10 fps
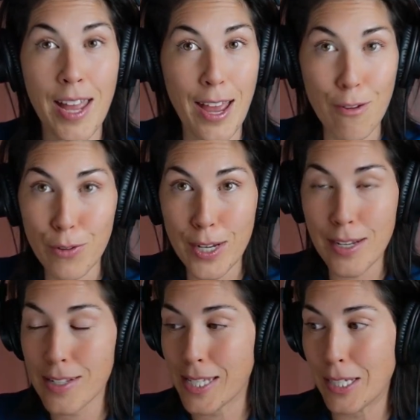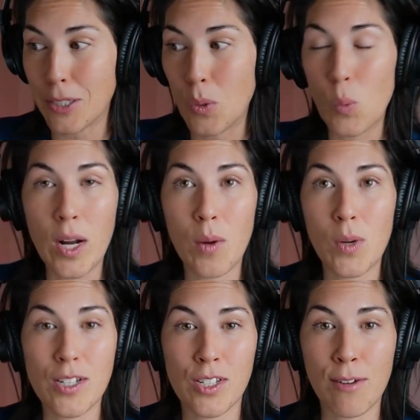Every single one-on-one
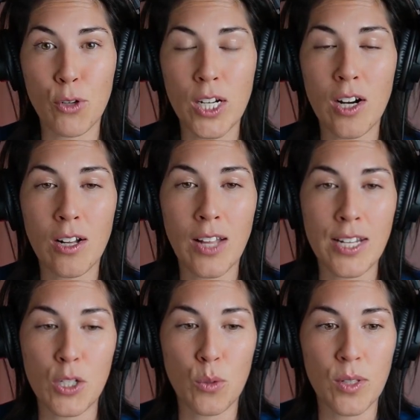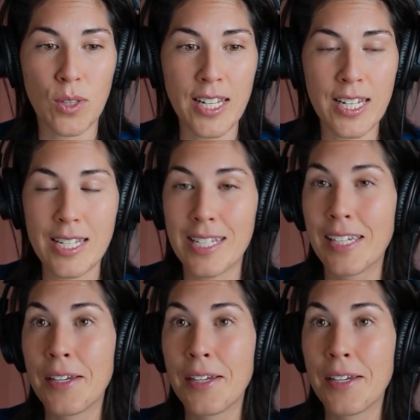discovery call I do with ladies,